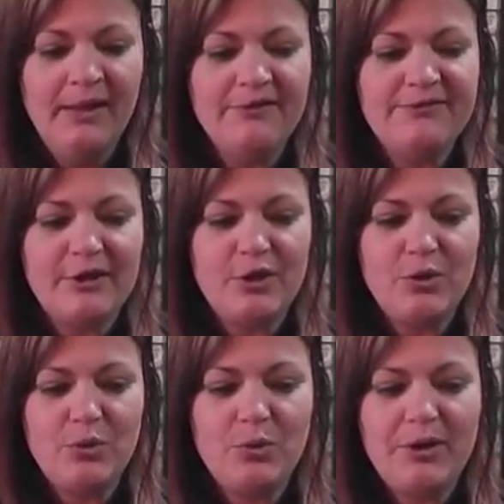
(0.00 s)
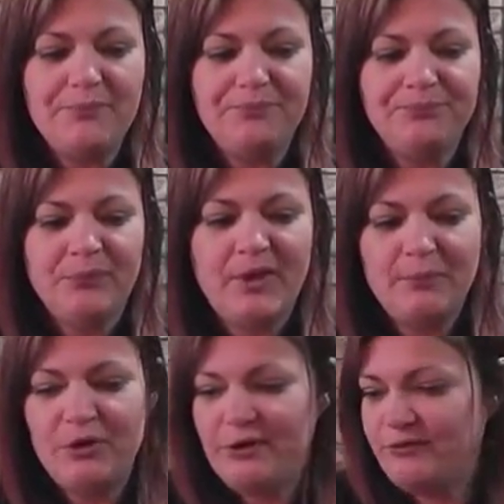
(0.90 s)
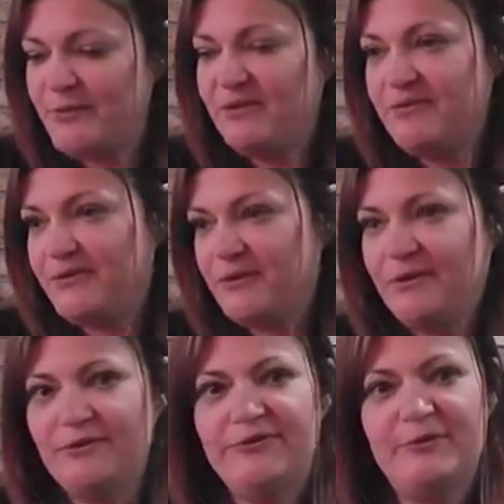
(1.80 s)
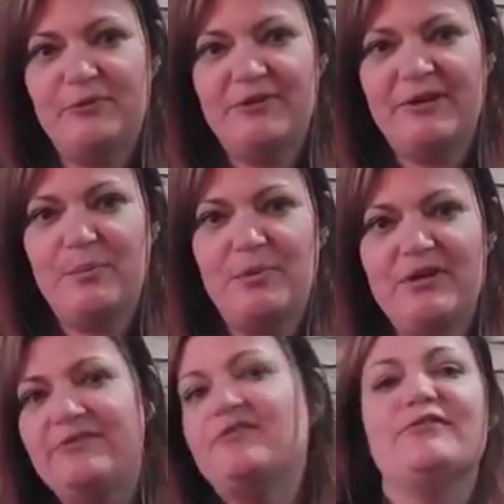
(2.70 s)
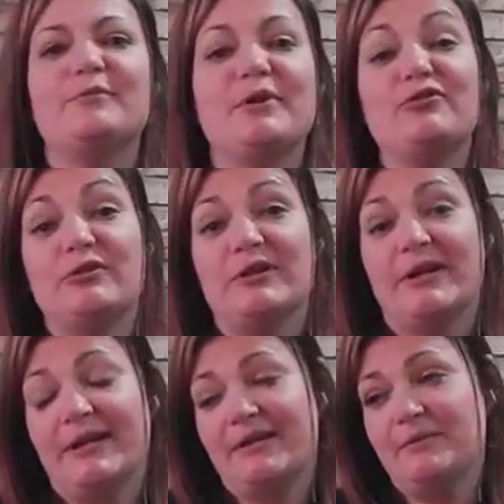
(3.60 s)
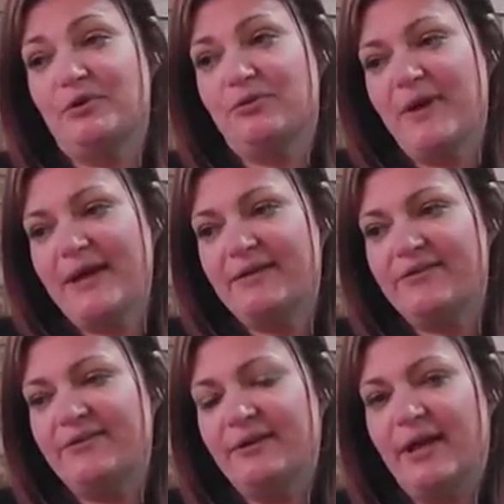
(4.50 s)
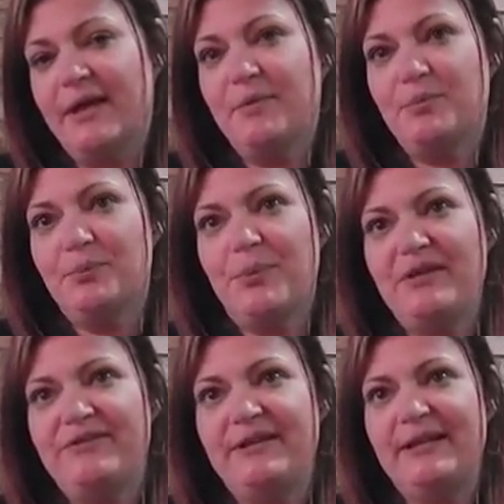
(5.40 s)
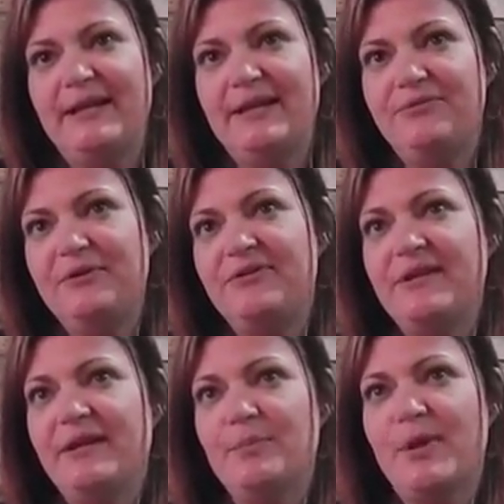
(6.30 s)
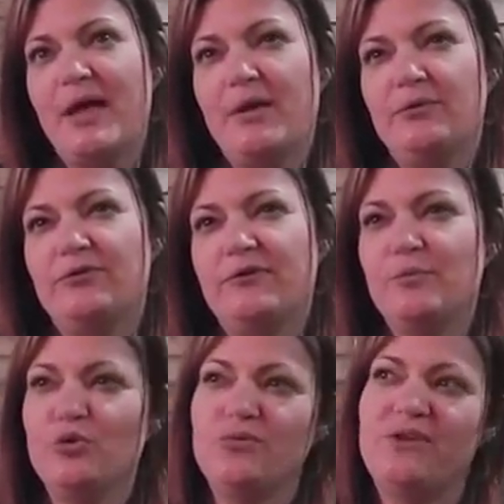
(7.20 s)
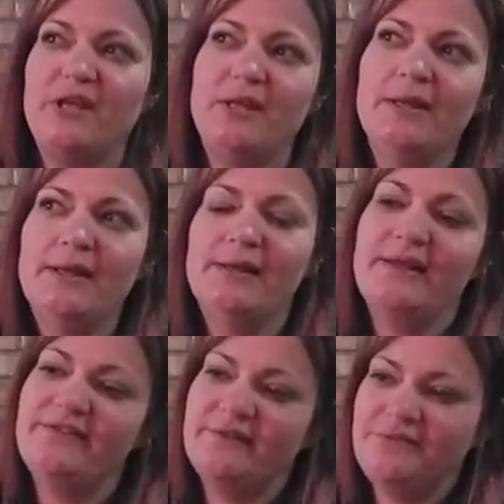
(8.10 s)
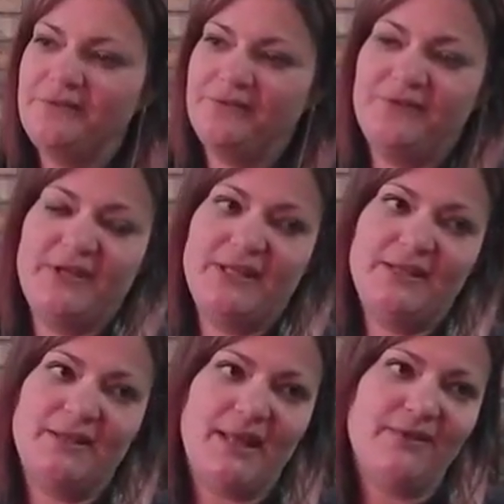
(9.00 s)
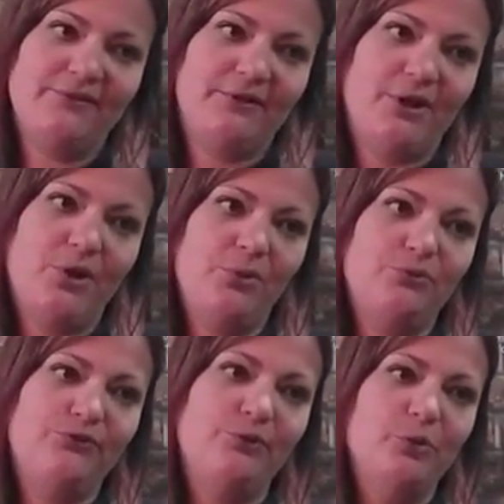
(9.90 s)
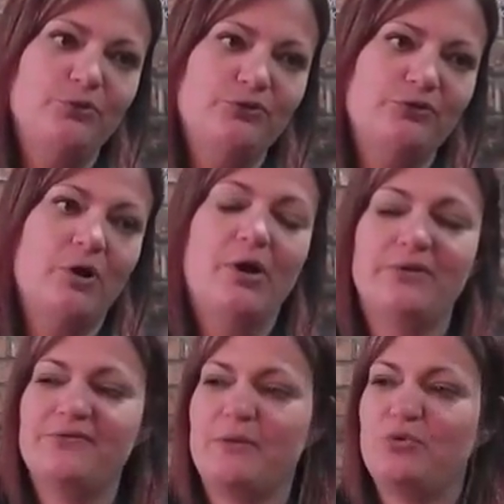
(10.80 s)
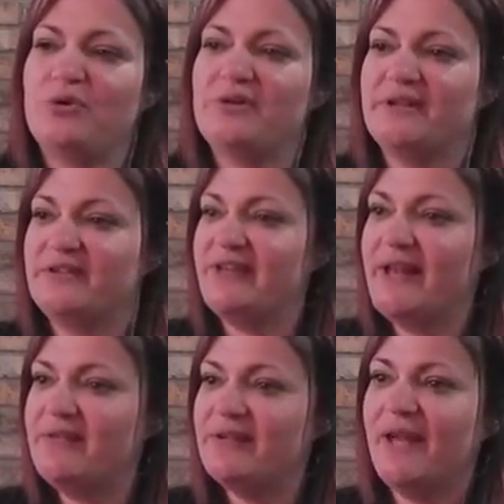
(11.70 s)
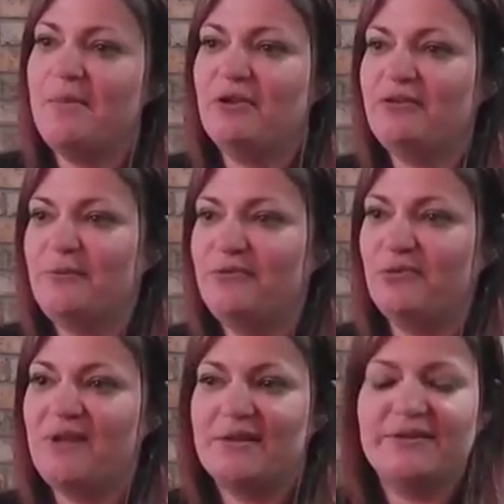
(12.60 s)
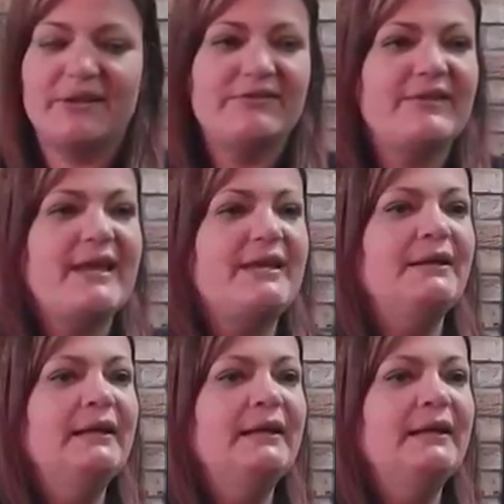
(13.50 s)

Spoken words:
So I'm going to be referring to some of the numbers just to make sure that I get them correct. Basically, if you think about the movie less than 50 days ago, it was launched on February 10th, it came out just before Valentine's Day,